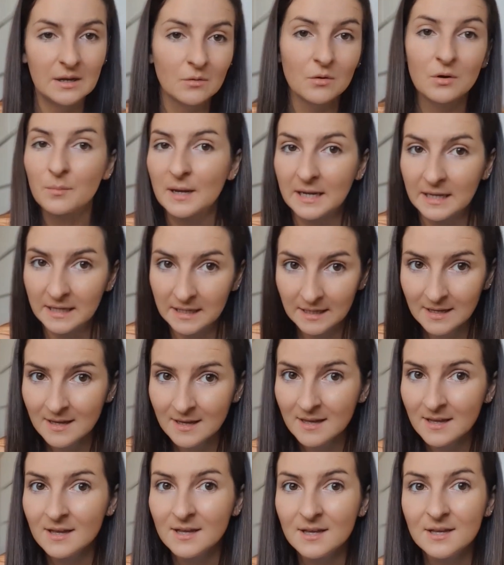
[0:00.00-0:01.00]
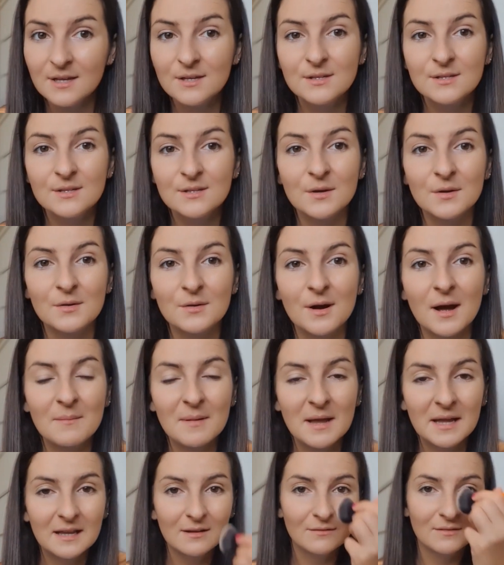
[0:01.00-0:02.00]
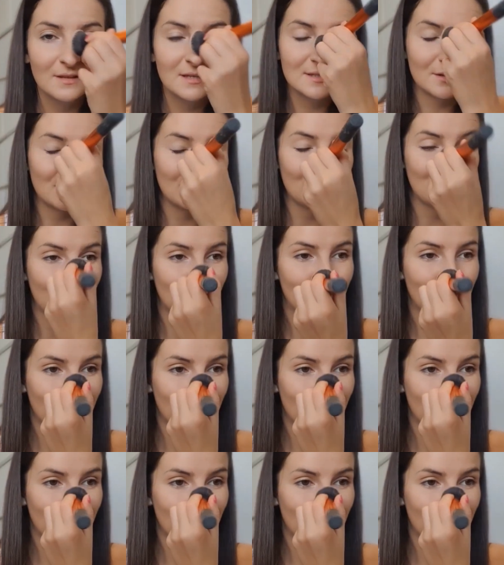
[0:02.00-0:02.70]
or pink. So I might give this to her.